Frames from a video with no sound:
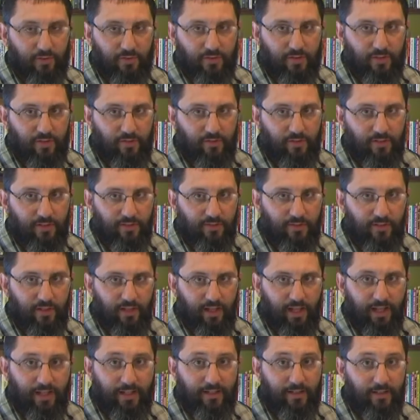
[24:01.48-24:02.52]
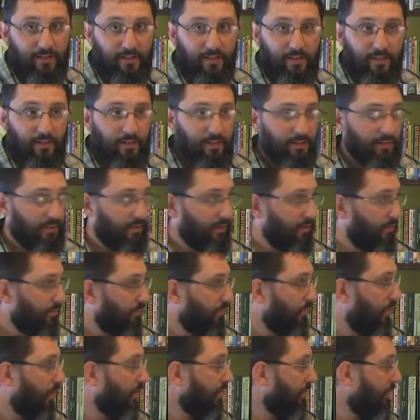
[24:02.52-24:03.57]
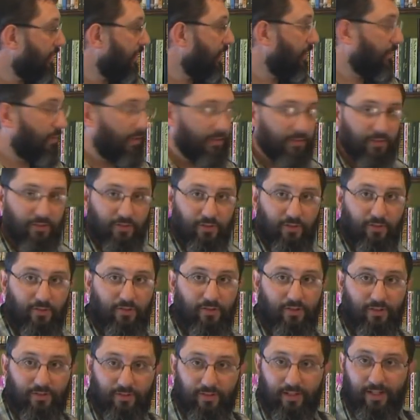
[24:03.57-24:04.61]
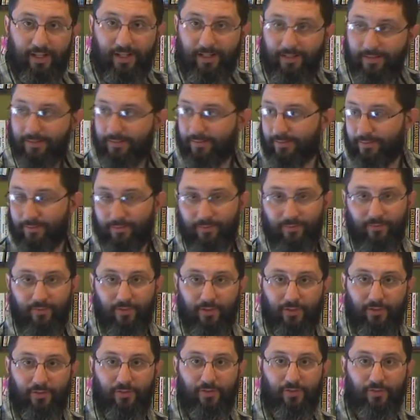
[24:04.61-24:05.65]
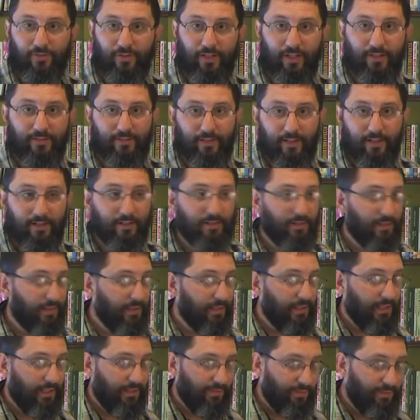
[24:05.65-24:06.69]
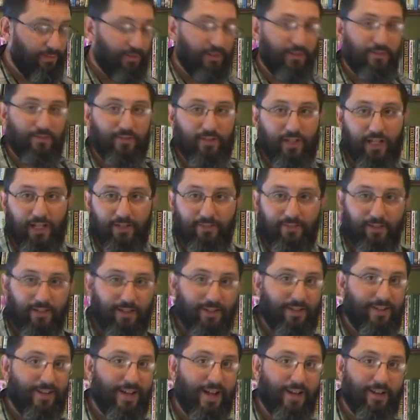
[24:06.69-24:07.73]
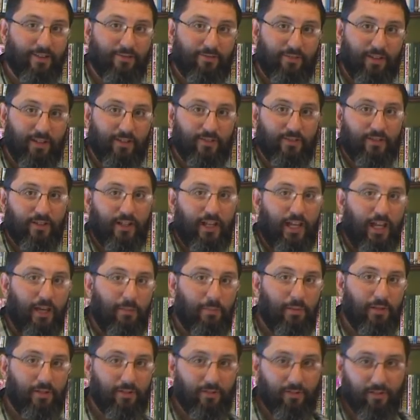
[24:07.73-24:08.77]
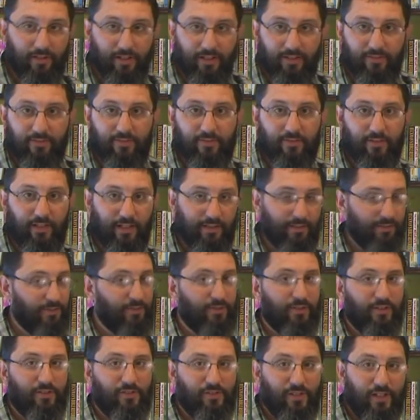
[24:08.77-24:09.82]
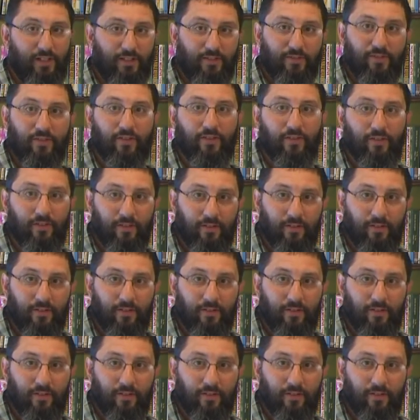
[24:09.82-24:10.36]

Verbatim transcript: first century and say, hey, you know, walking around among the Jews, and you say, hey, for you Jews out there, if you get saved, not a thing's going to happen in your life. Nothing's going to change.